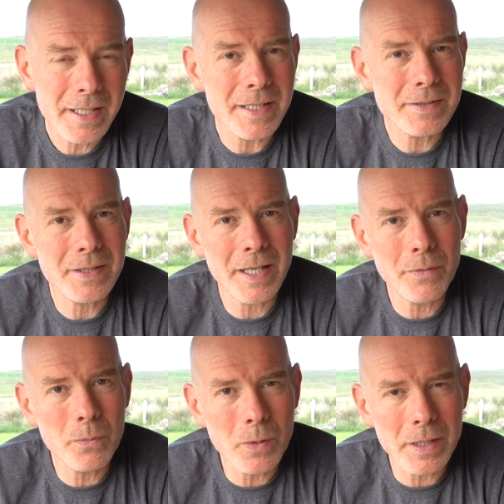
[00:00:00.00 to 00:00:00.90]
is that you have a
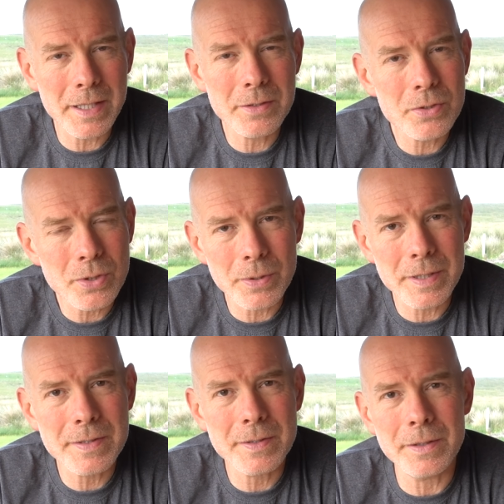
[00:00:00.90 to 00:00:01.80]
wide
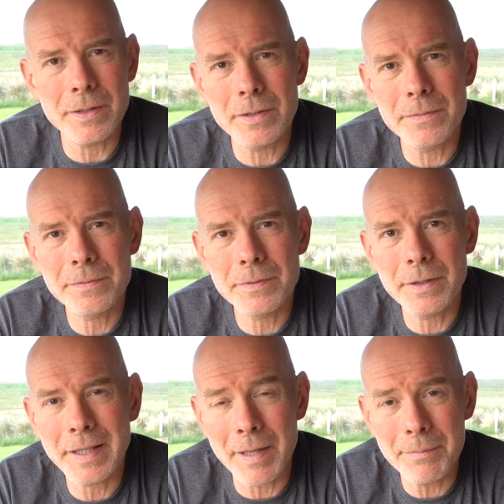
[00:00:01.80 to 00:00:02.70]
choice of
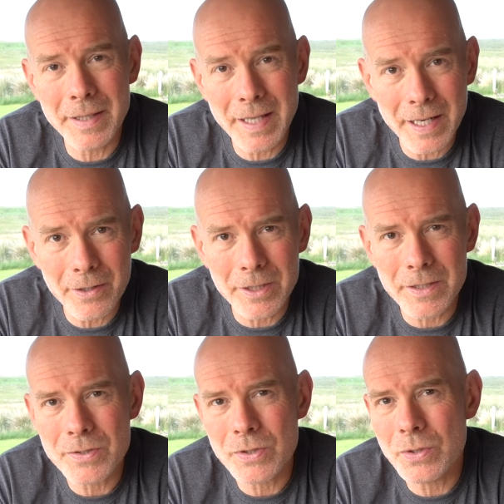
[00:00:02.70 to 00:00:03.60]
camping
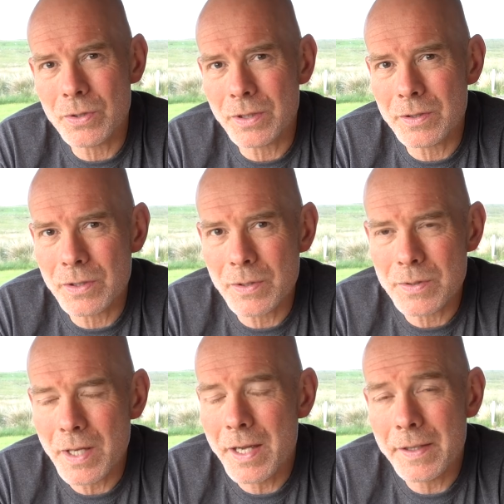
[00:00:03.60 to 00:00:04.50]
areas. You can use
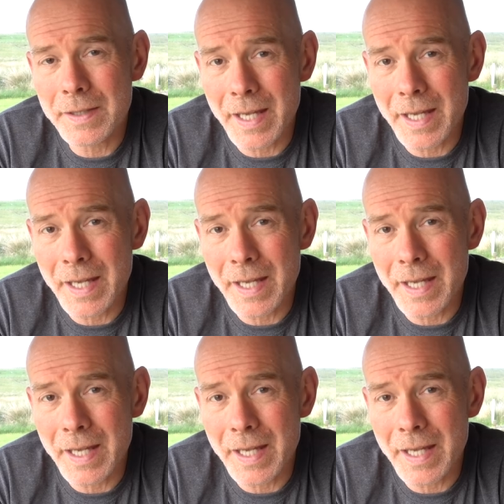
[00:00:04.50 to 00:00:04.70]
the